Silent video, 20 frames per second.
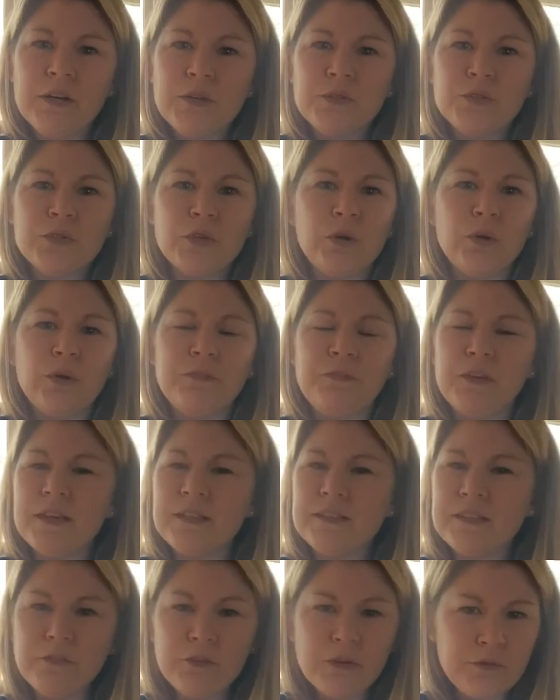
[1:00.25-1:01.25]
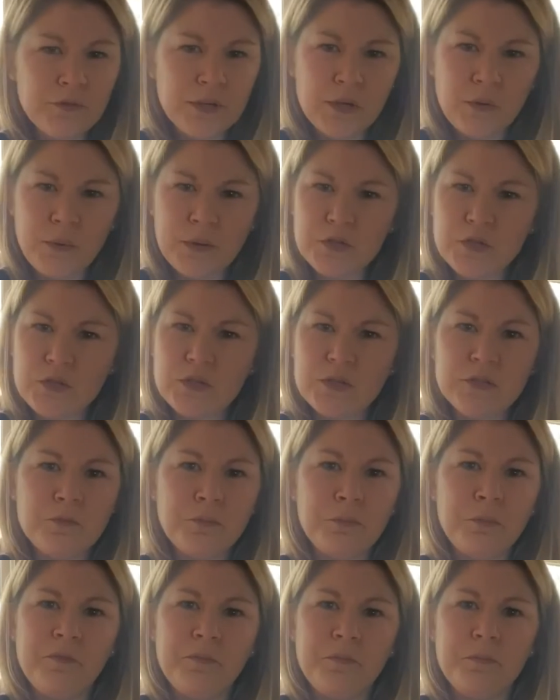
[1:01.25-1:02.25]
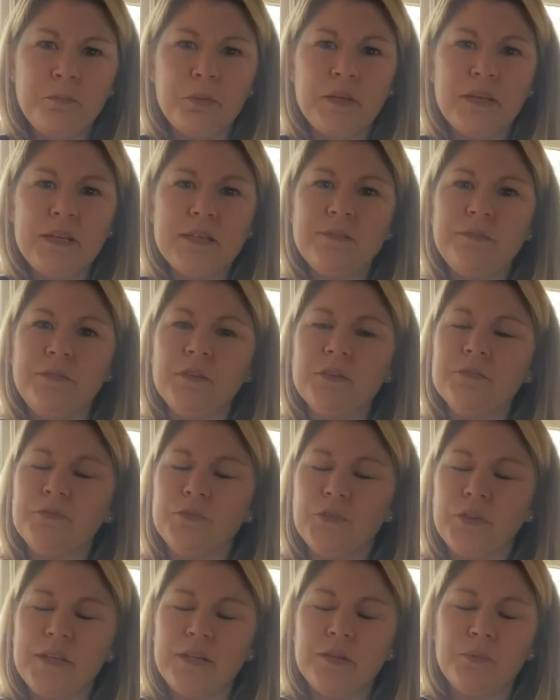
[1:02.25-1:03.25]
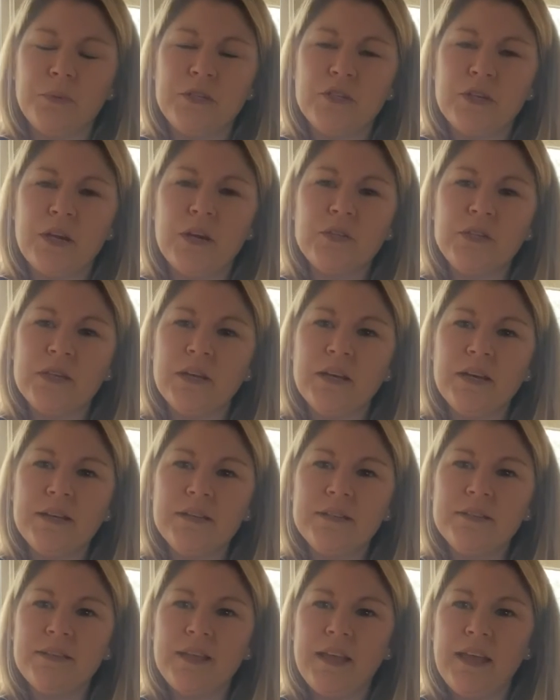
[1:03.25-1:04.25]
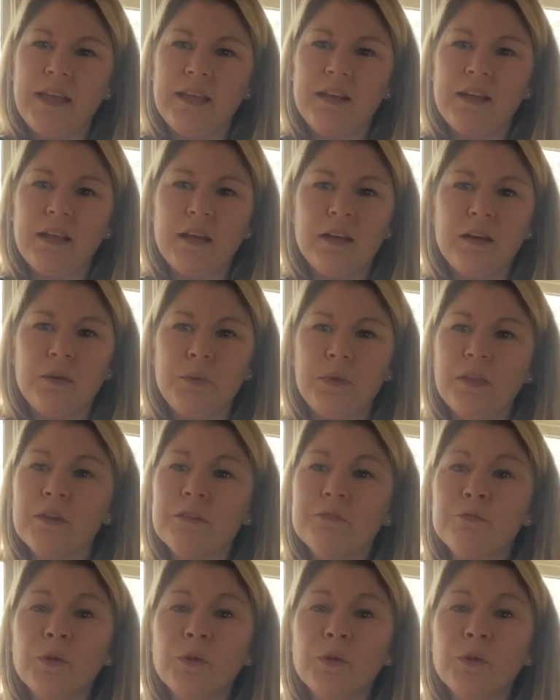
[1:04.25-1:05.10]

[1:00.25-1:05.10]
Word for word: So if you guys ever have any questions, please feel free to reach out to us and uh, we look